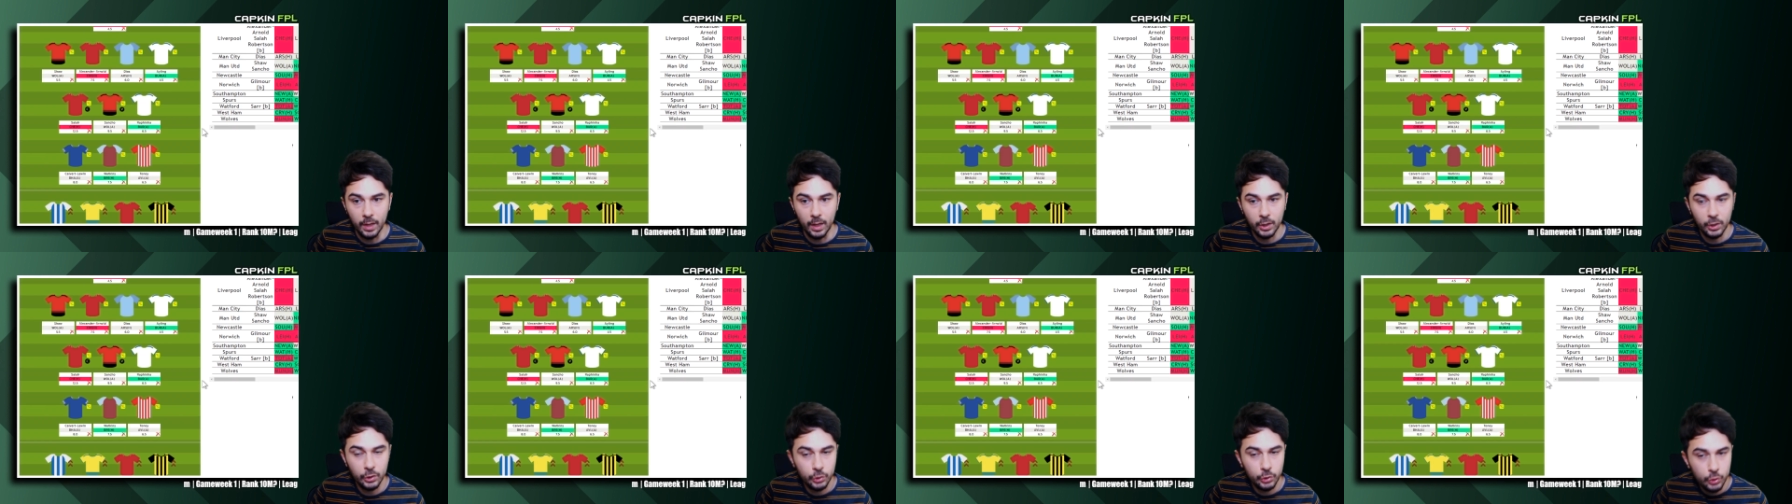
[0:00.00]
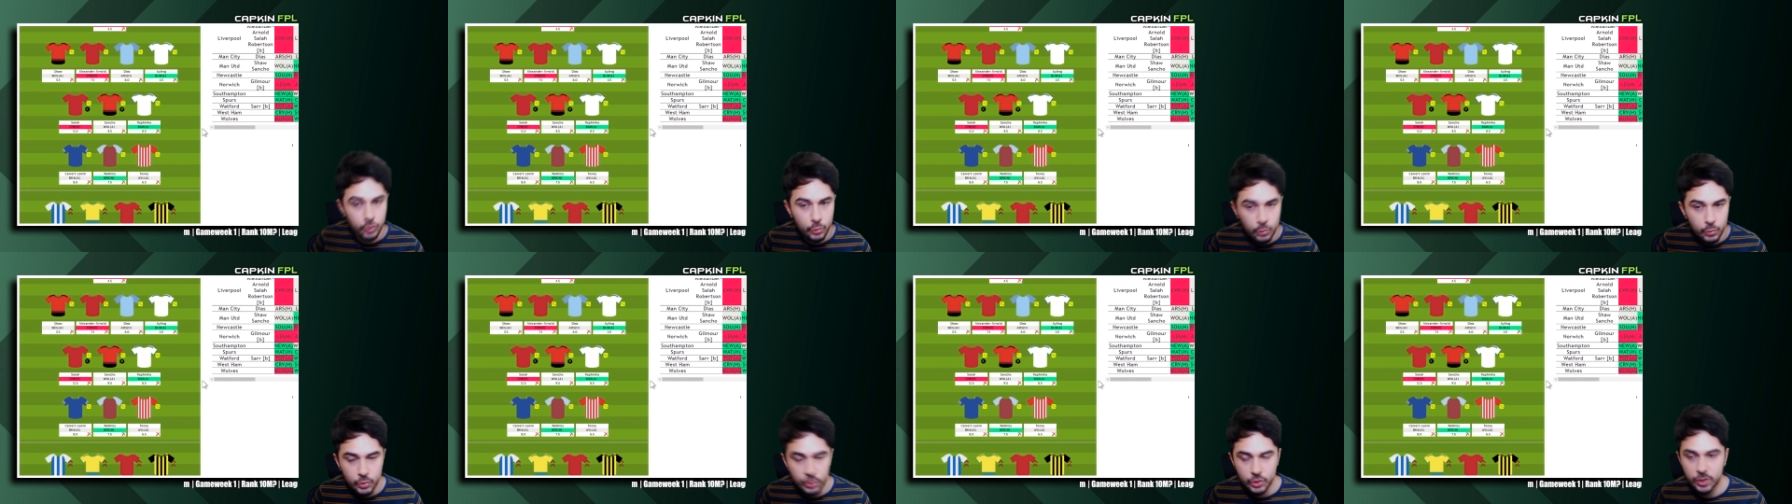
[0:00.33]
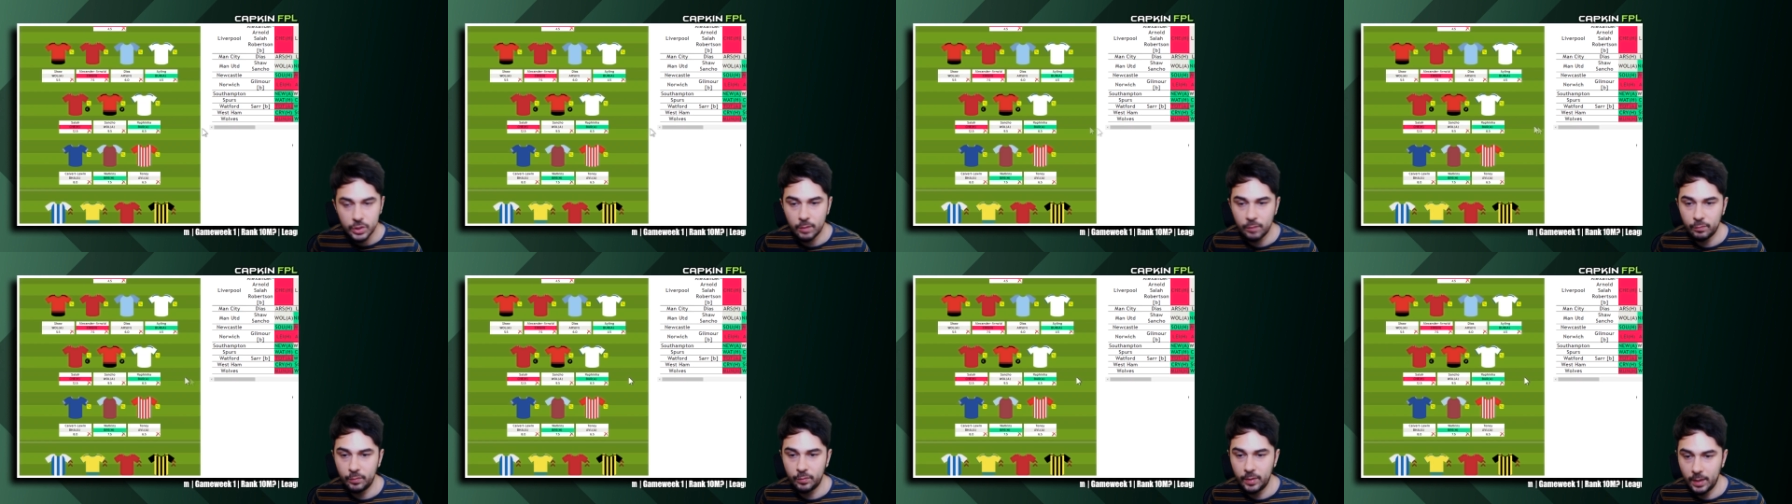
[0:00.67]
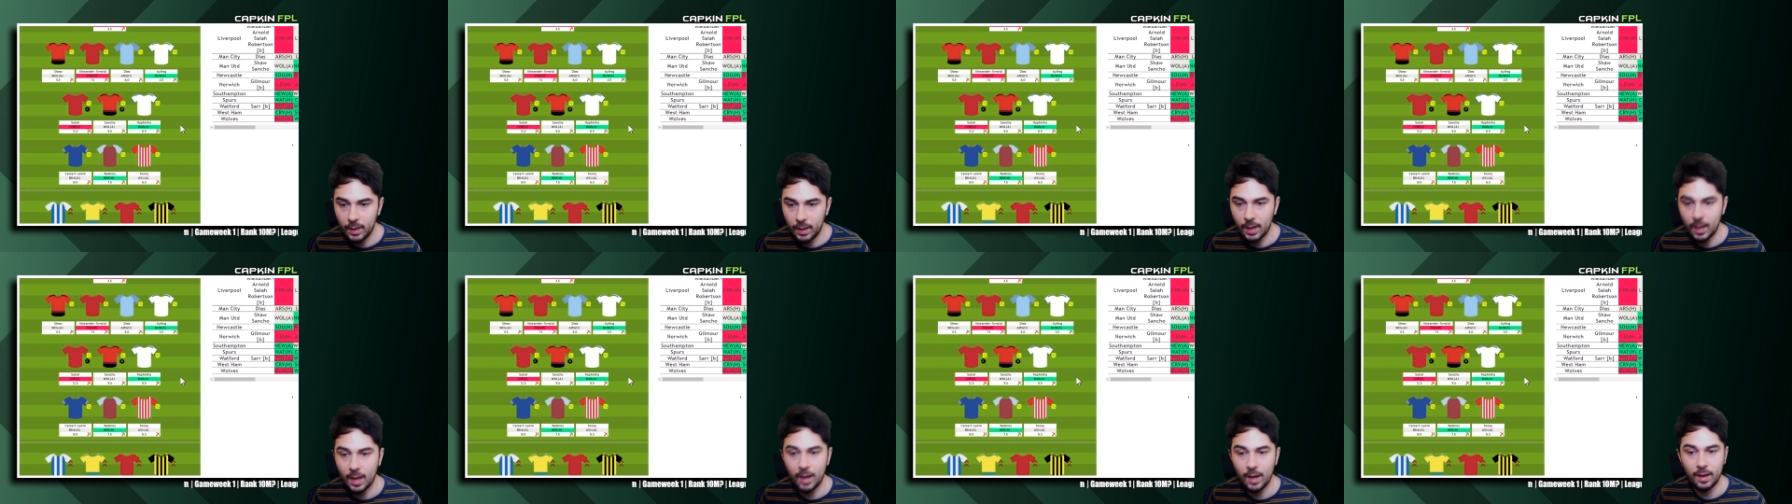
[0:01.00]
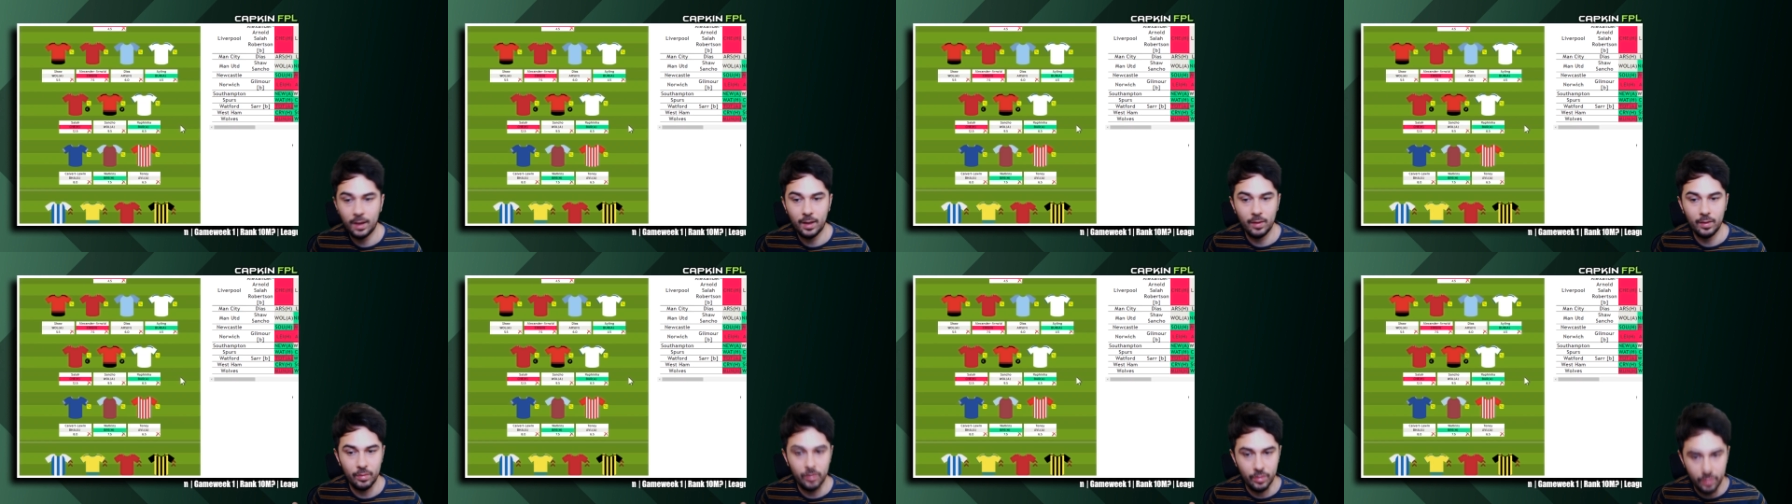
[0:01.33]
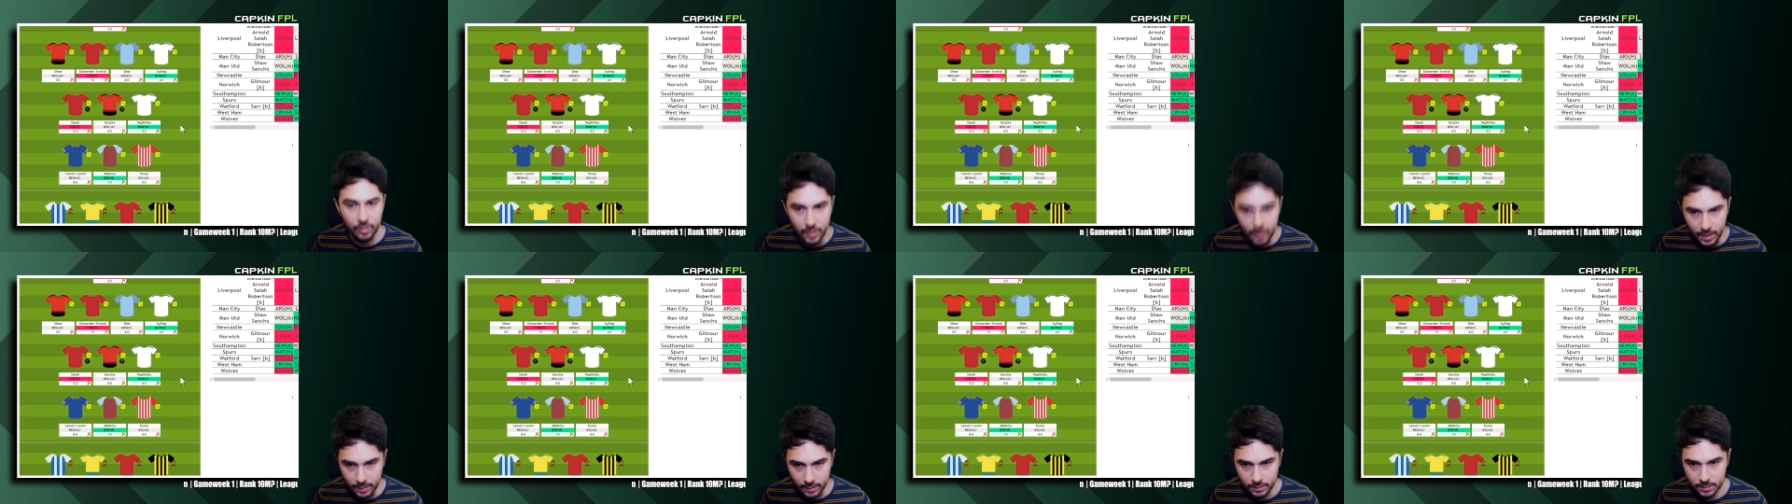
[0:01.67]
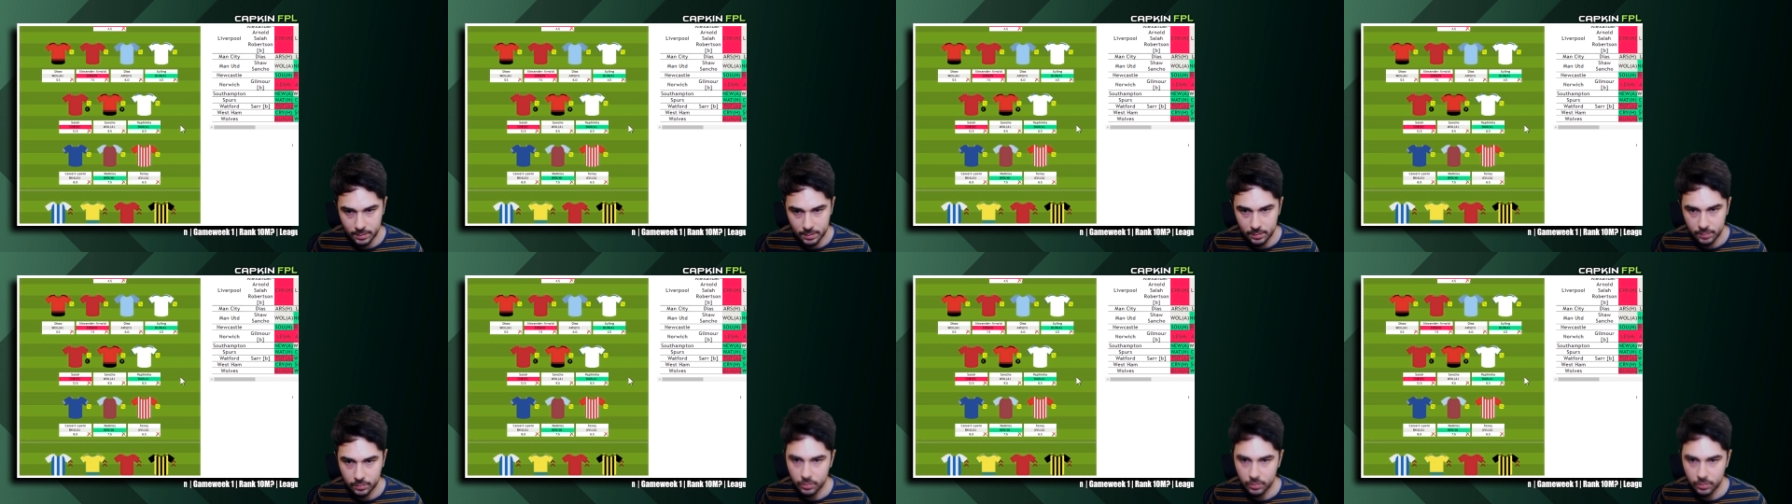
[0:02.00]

I could do something like this.